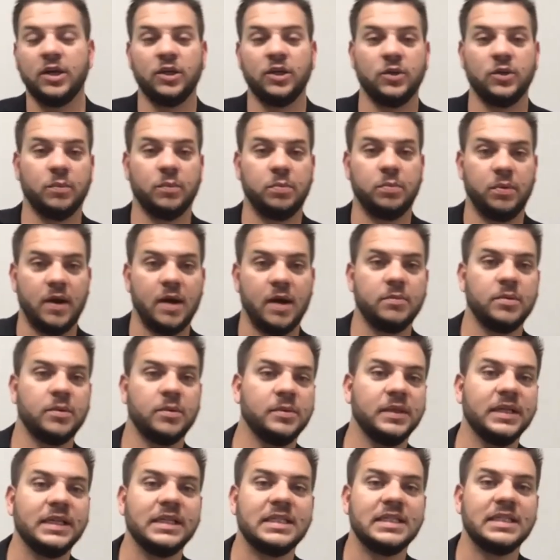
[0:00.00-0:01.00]
You're
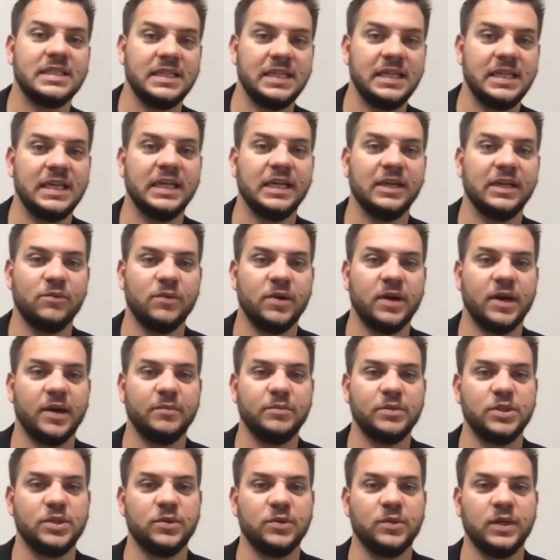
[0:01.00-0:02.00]
probably seeing what
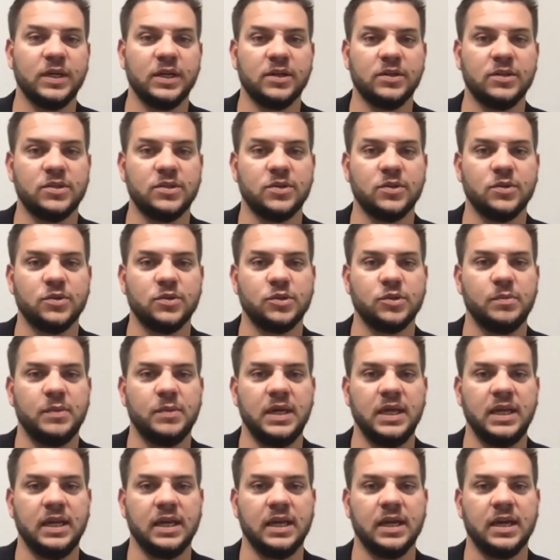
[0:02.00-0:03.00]
I'm doing on social
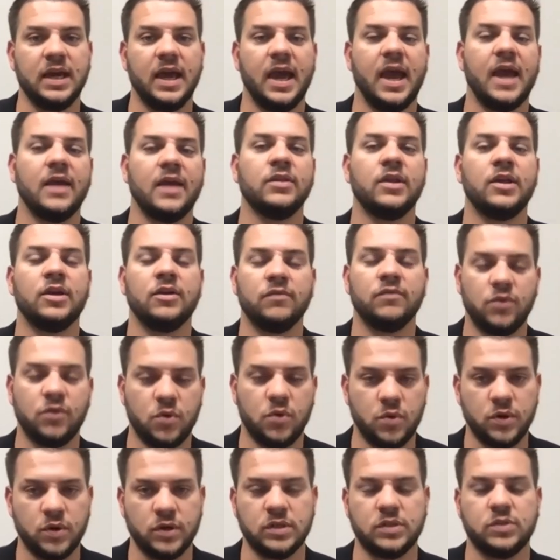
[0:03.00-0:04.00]
media. And then, of
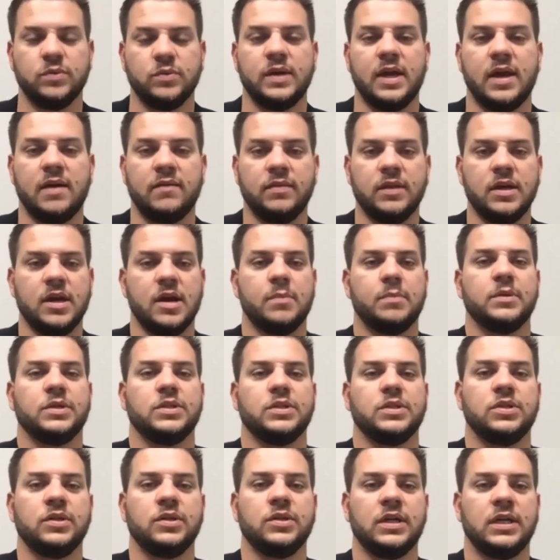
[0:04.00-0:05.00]
course, we have the
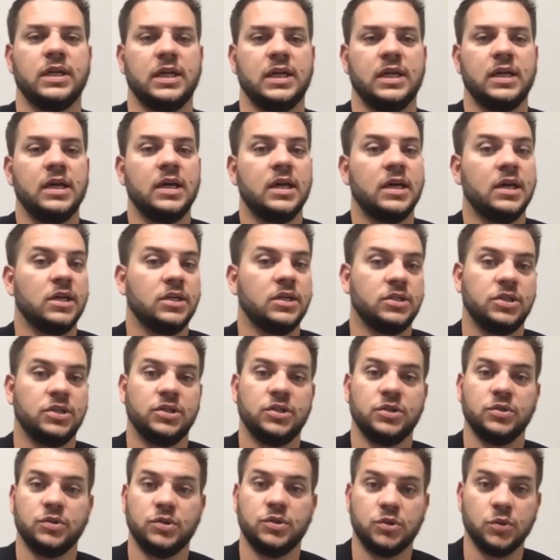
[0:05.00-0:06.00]
opportunity to
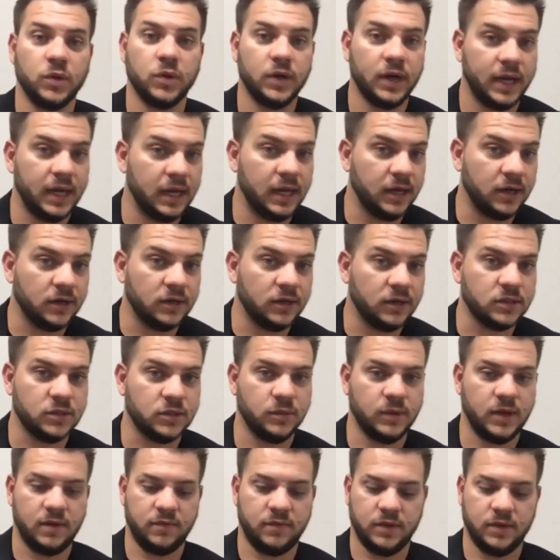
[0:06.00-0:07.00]
do door hangers.
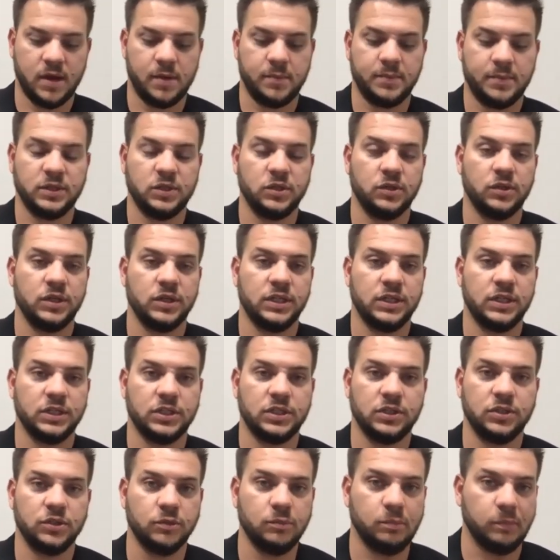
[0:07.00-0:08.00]
We have the opportunity to
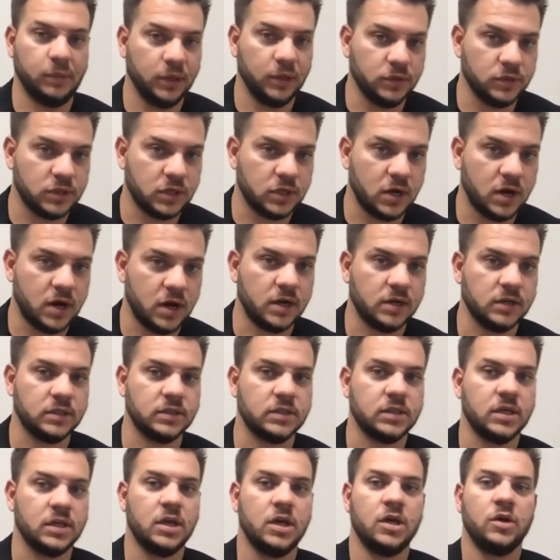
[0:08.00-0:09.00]
do
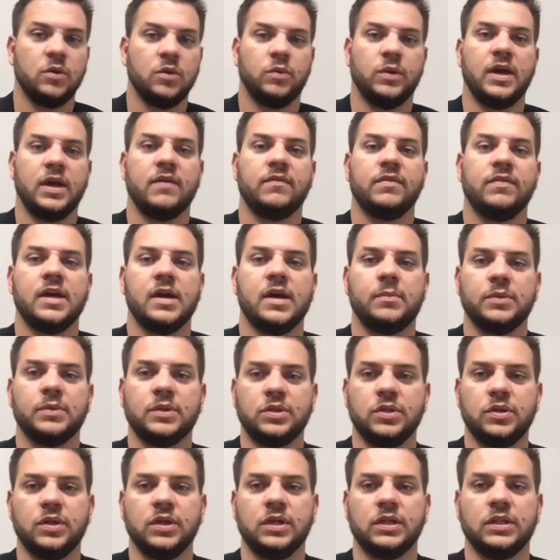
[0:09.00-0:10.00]
postcards. We have the
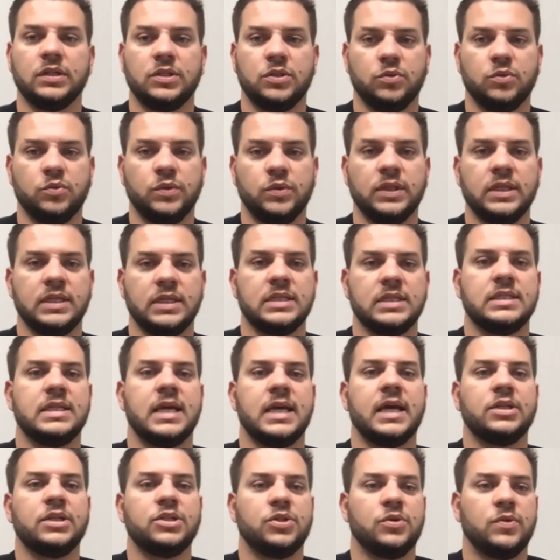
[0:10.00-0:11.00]
opportunity to really
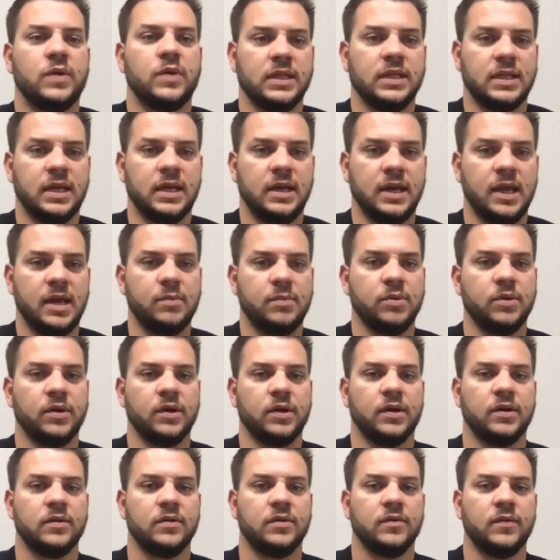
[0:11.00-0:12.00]
saturate that
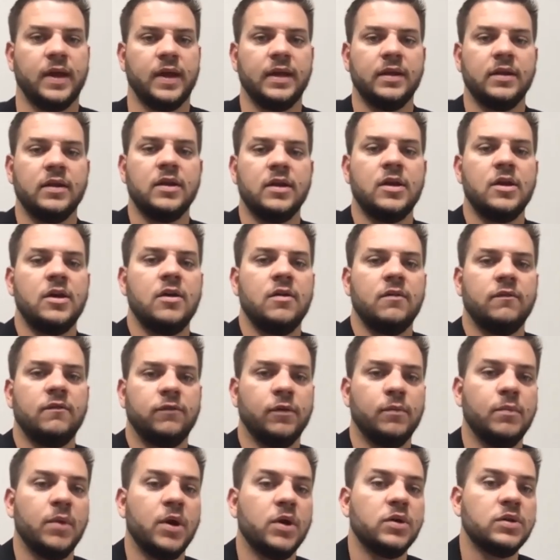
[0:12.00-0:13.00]
neighborhood, right?
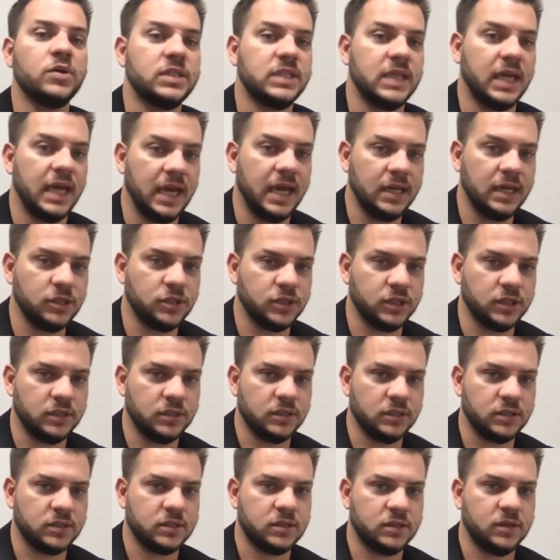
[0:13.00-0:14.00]
For most
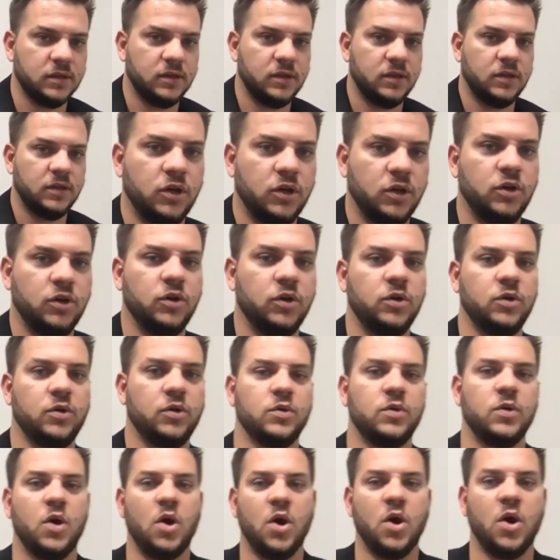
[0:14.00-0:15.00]
agents
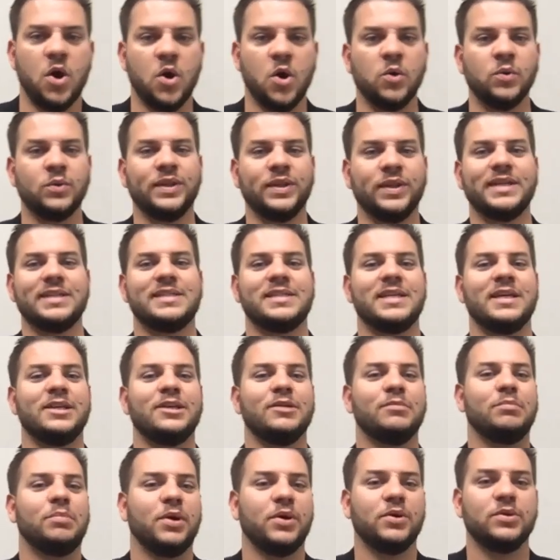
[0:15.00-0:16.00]
who only send
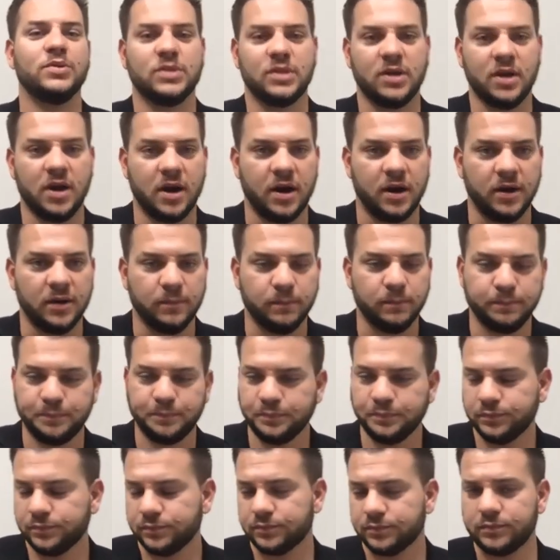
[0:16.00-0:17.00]
a postcard,
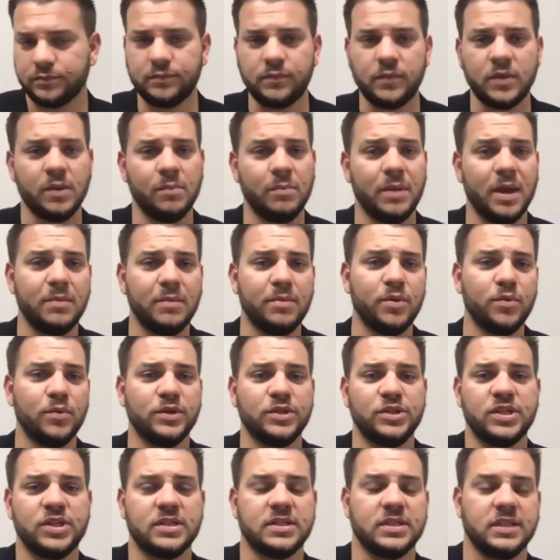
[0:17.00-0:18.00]
maybe when
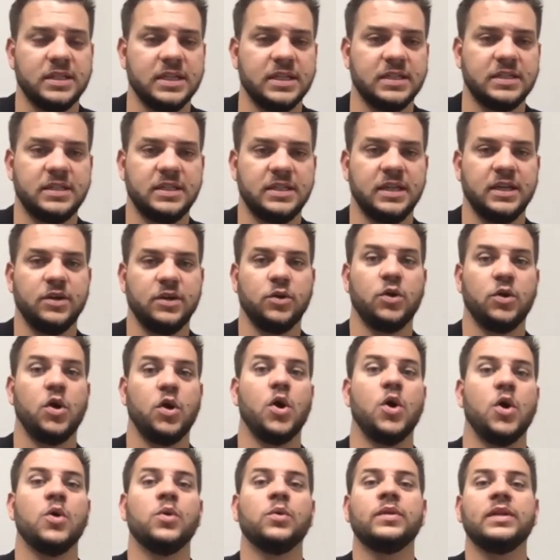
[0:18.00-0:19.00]
just listed, or
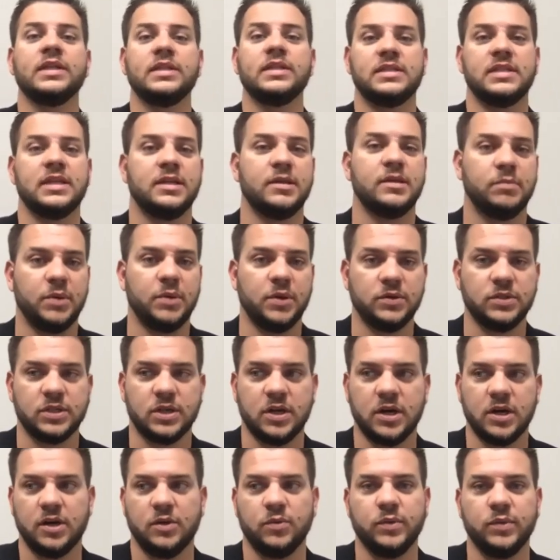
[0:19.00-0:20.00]
only send a
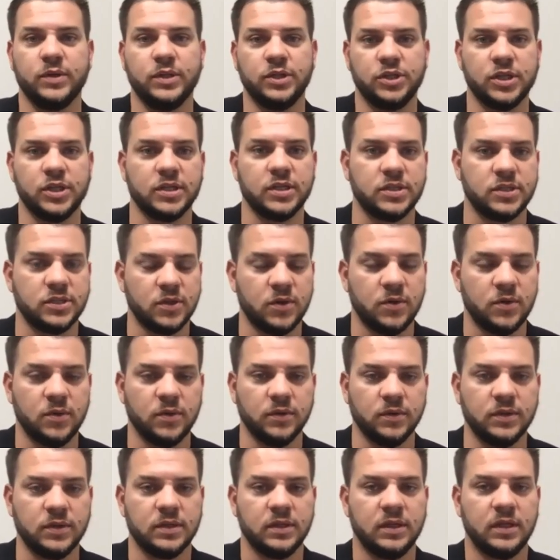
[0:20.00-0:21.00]
postcard when just
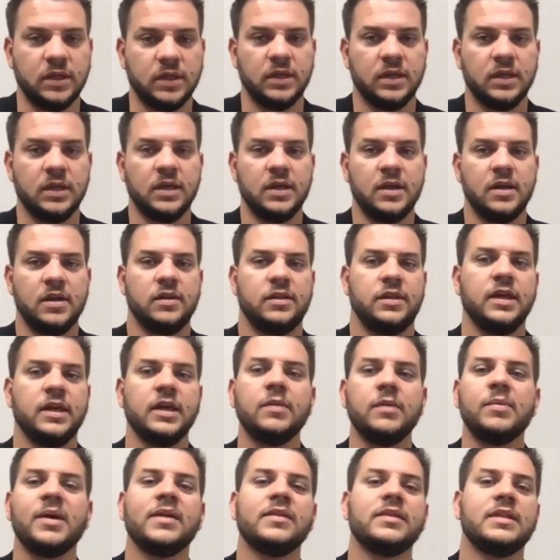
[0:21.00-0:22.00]
sold, think
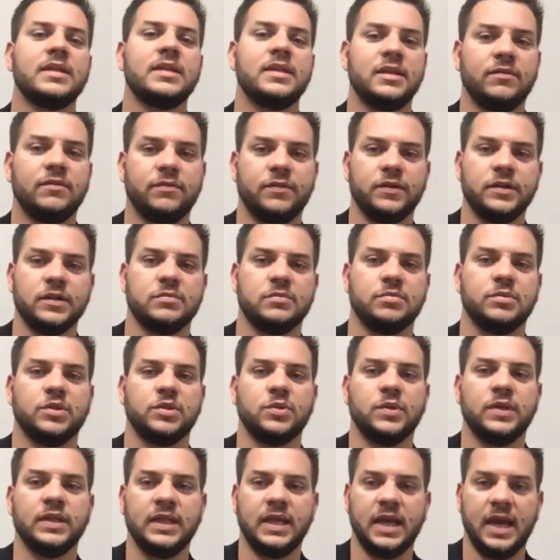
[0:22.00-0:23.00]
about the difference
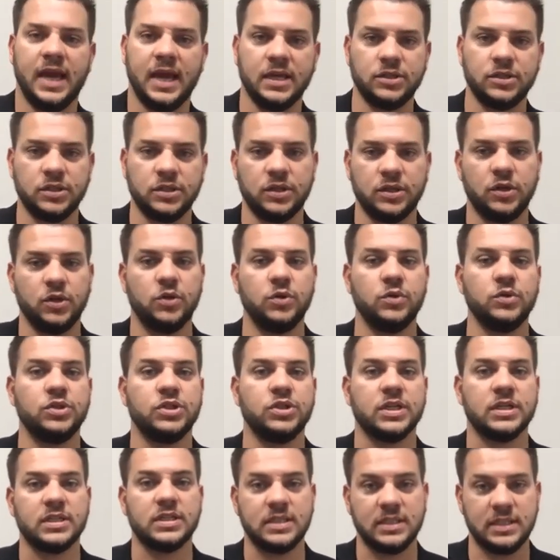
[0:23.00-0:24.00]
between the agent who
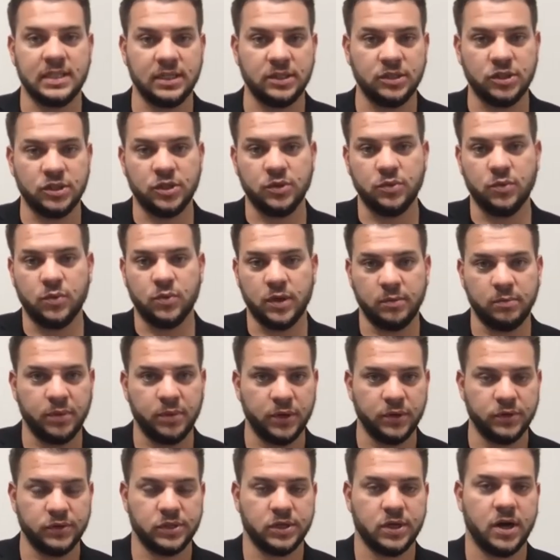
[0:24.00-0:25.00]
just sends you one
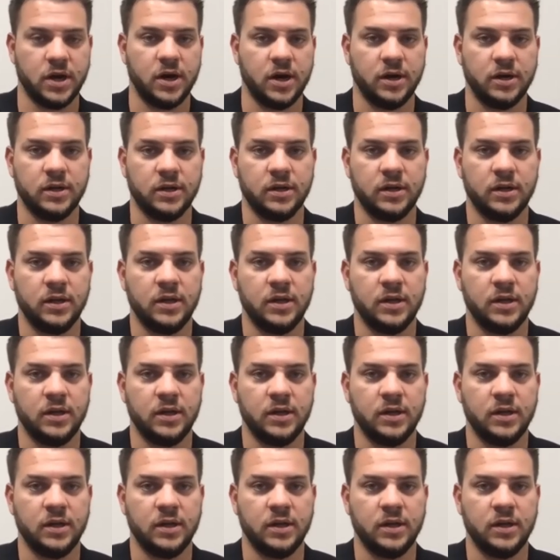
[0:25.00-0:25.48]
postcard,